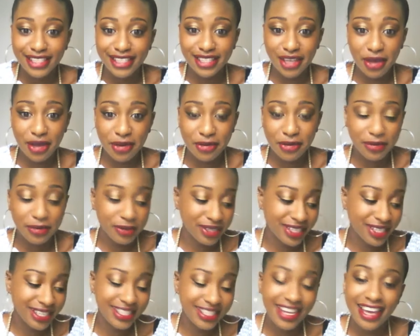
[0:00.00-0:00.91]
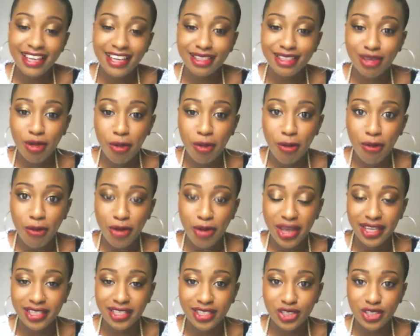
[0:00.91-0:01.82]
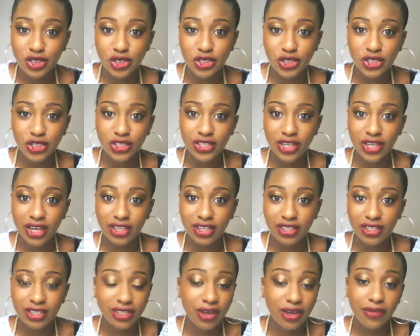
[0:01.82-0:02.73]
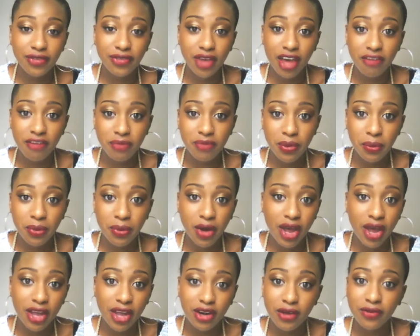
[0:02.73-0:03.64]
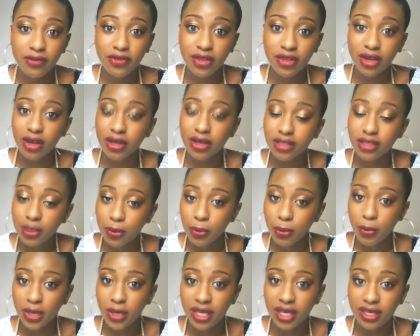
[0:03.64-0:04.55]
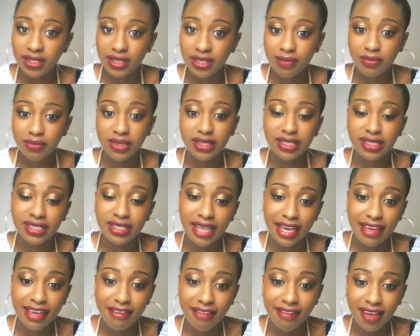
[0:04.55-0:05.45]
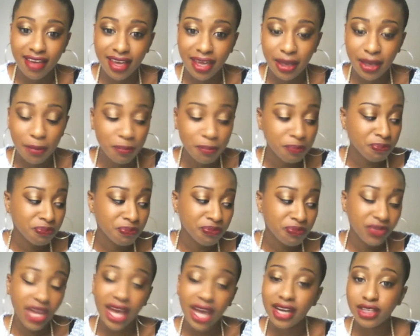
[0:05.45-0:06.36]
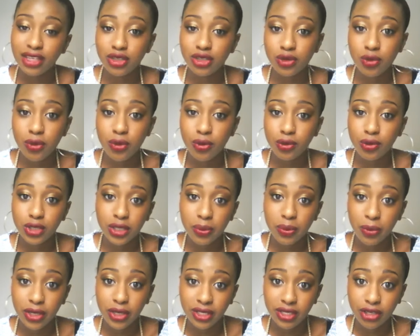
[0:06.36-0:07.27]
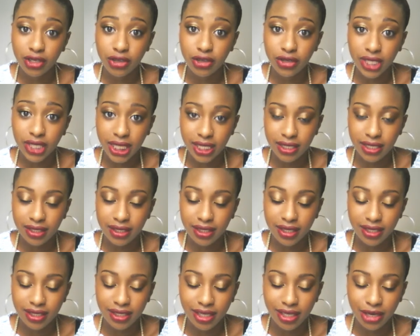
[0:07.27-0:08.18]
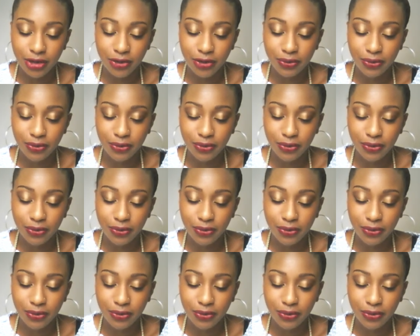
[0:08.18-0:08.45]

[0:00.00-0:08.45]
So today's haul is just stuff that I've been buying over the last couple of weeks and been saving, and it's all autumn winter goodies. So